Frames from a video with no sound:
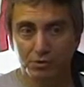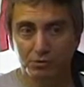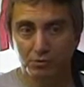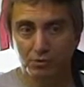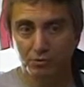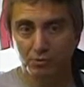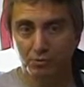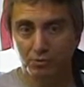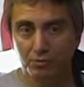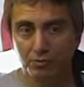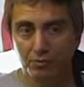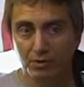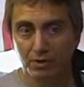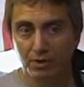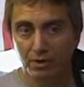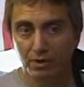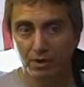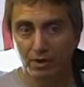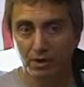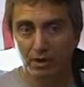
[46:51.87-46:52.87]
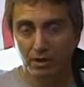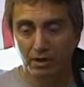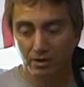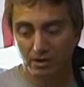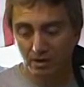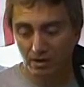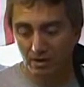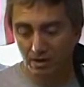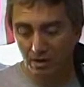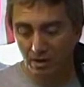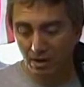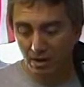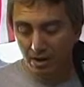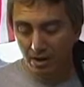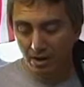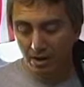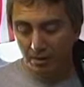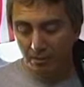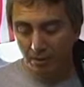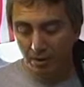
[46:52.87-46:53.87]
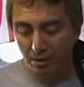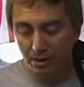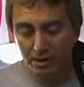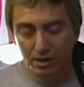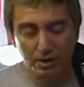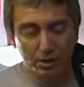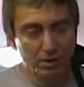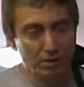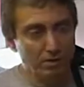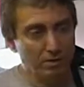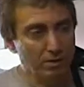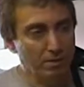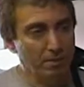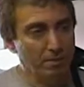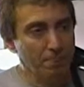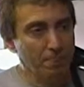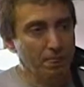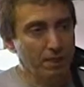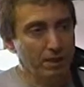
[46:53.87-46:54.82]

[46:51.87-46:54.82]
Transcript: It's been proven. And, and, but, you know,